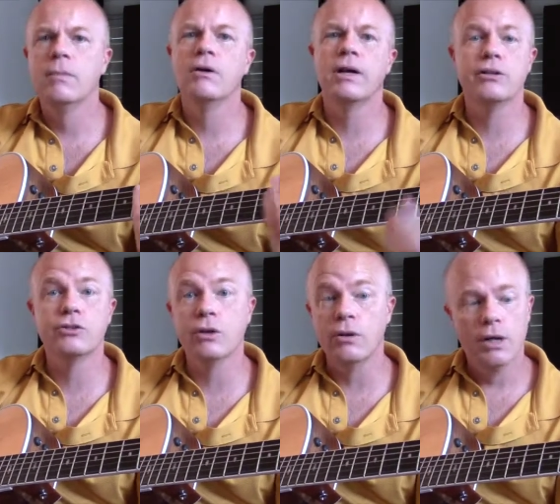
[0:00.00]
Okay,
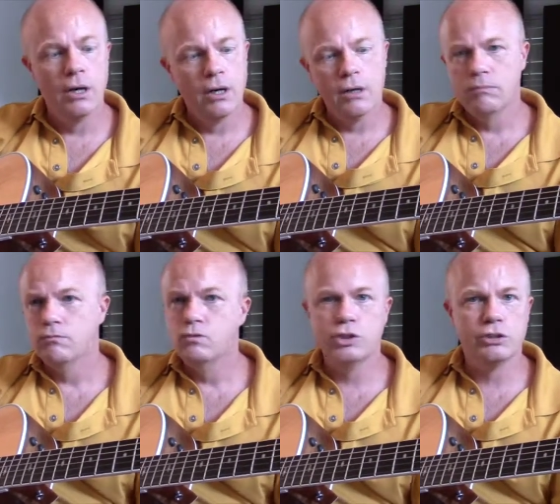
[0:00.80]
so
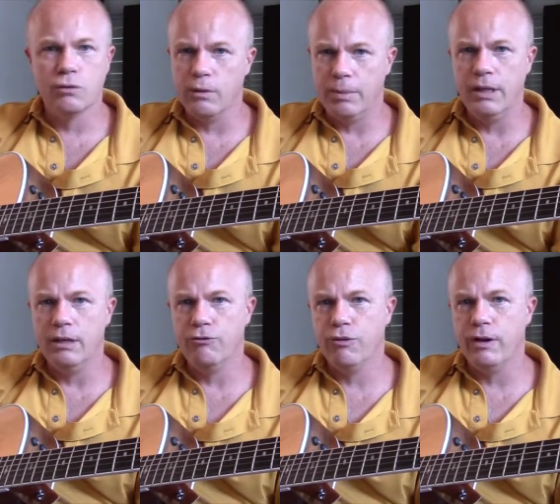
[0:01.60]
just a
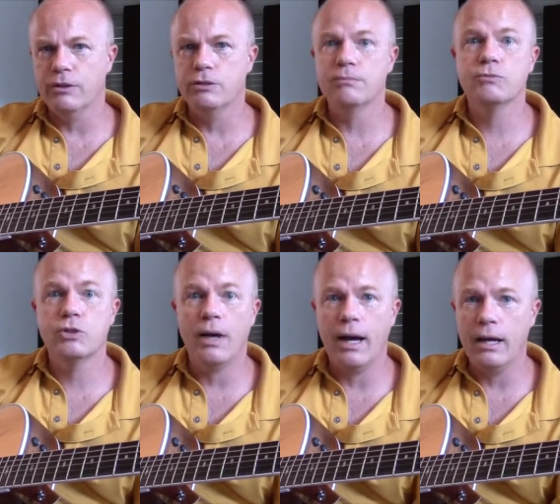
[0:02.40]
repeating phrase.
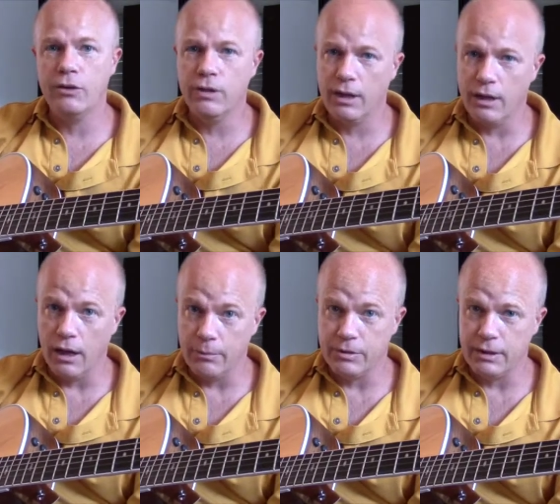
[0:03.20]
So how do you get it
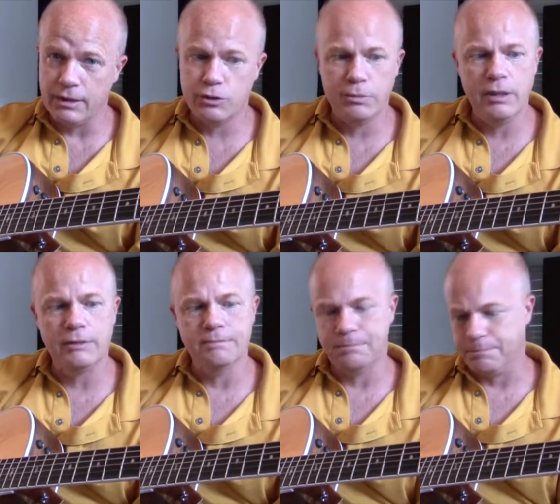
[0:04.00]
up to that speed?
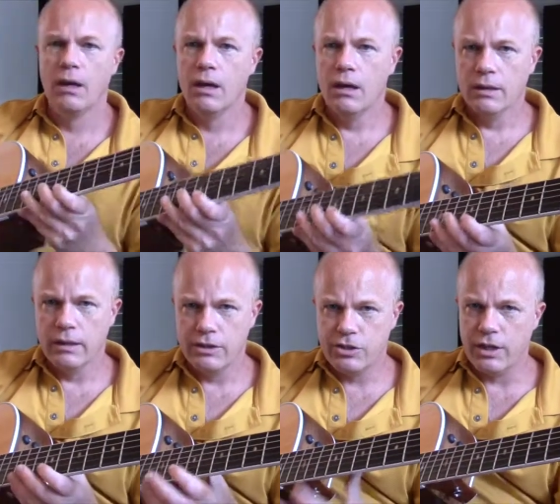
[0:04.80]

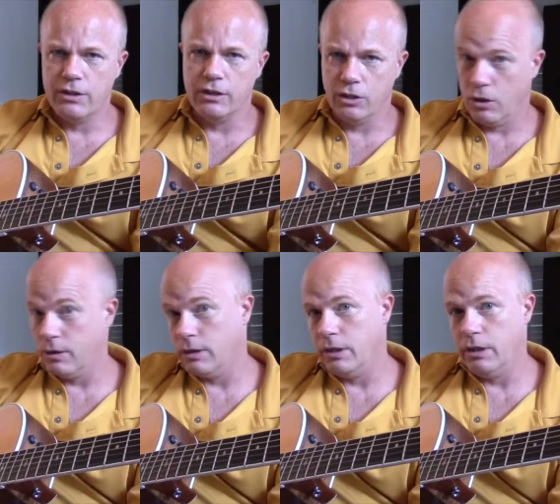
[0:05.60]
Let's say that
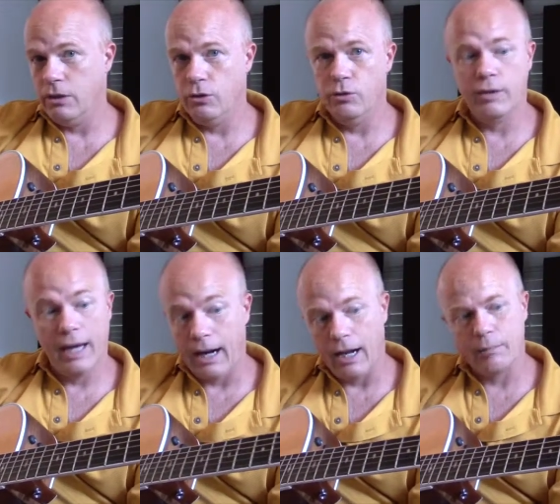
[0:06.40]
currently you
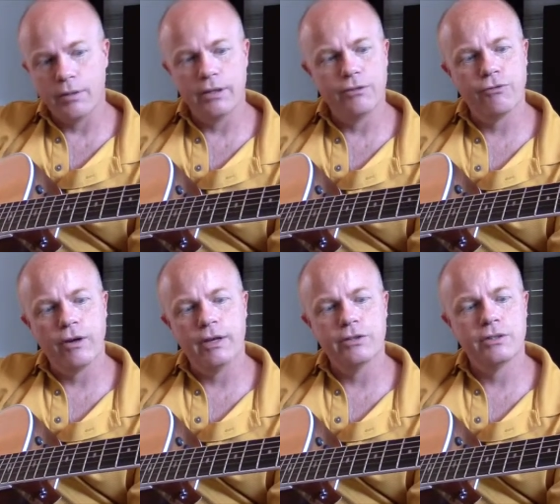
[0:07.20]
cannot play the
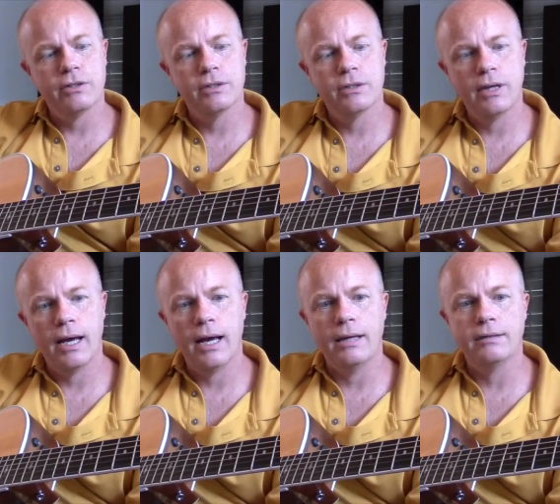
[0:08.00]
phrase
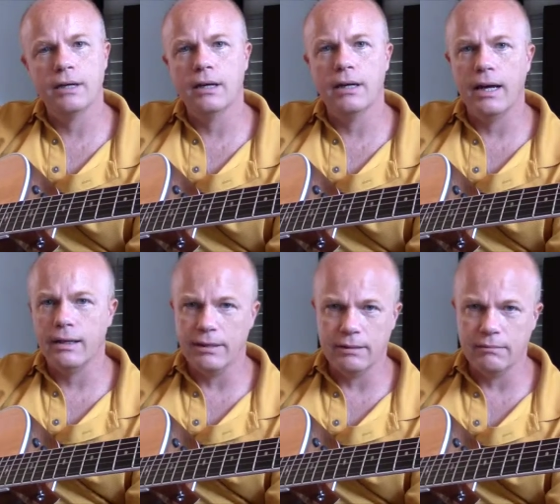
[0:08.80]
at
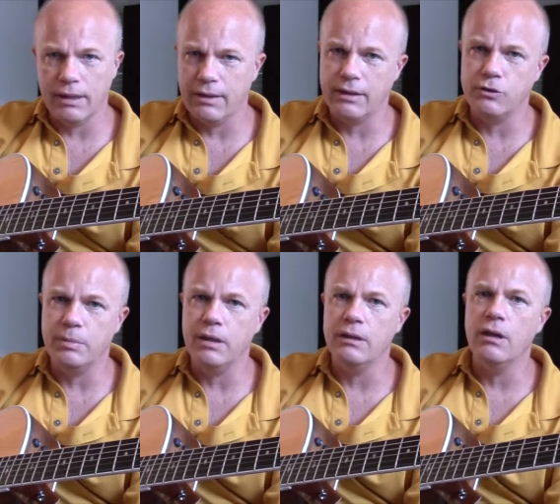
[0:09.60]
that
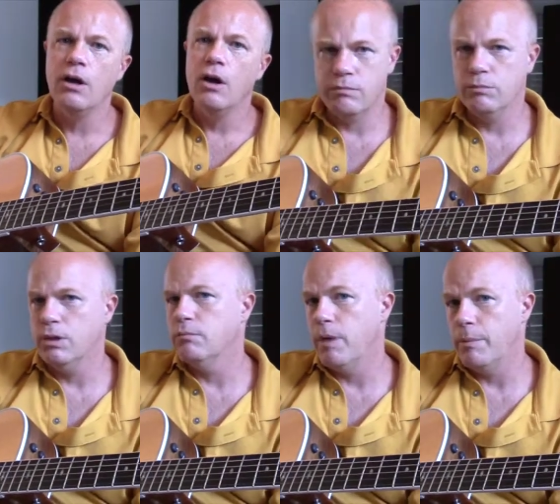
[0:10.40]
speed,
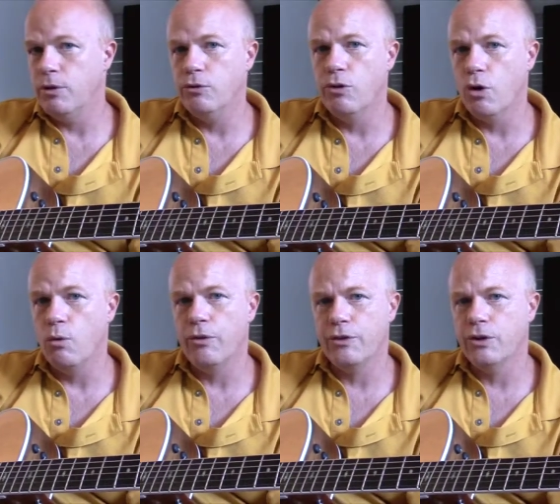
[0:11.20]
but maybe you know
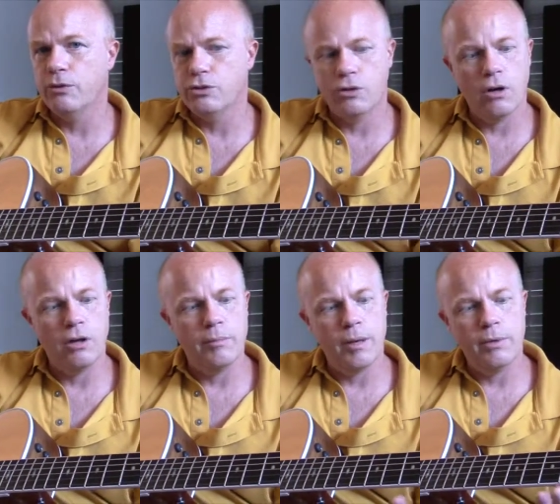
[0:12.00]
what the notes are
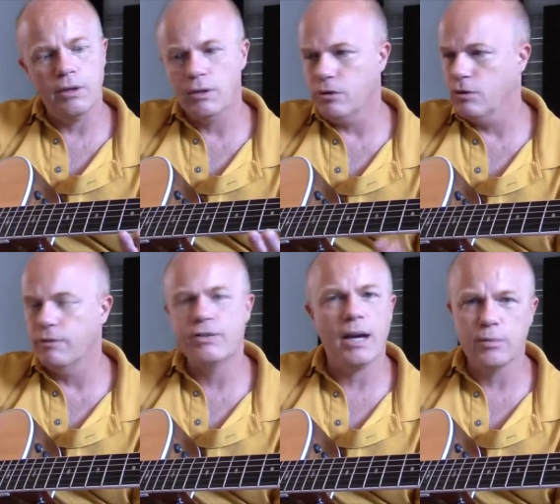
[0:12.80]
and maybe you
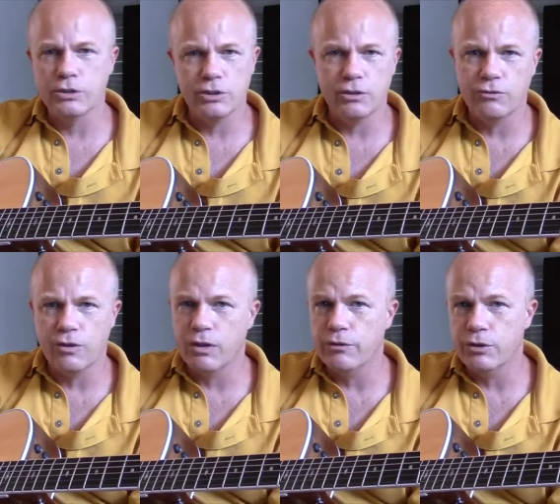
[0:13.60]
have tablature in front of